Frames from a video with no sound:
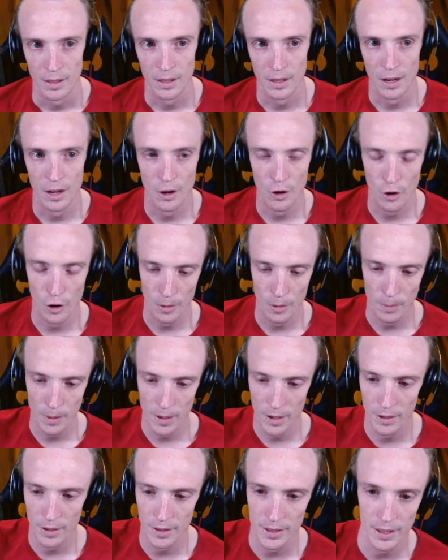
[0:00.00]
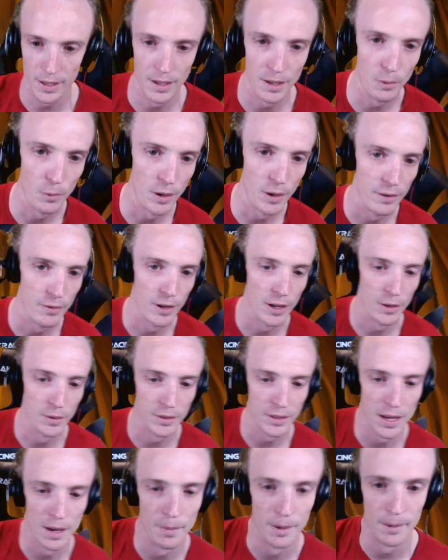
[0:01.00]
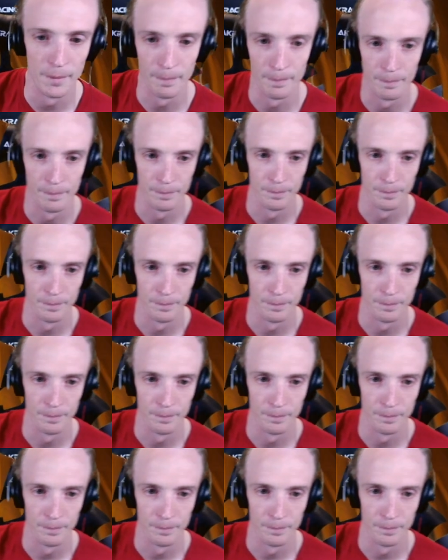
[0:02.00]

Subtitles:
And I hope I don't see any Weaviles coming.